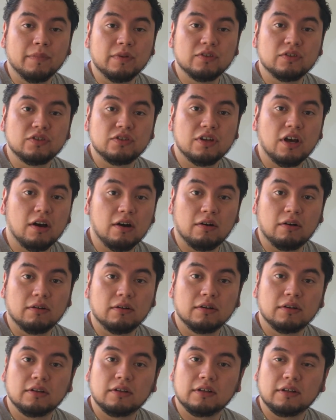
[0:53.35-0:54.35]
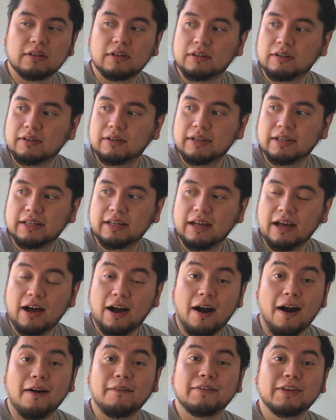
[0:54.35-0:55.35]
So
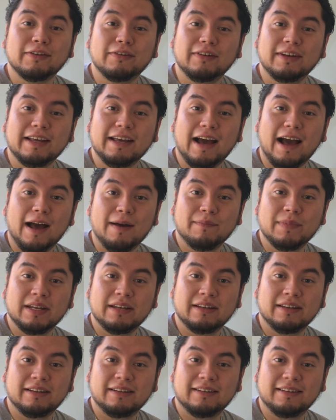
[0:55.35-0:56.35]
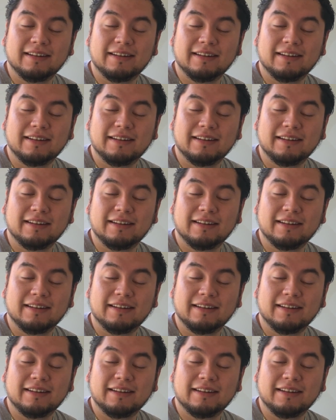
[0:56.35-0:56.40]
obviously I'm in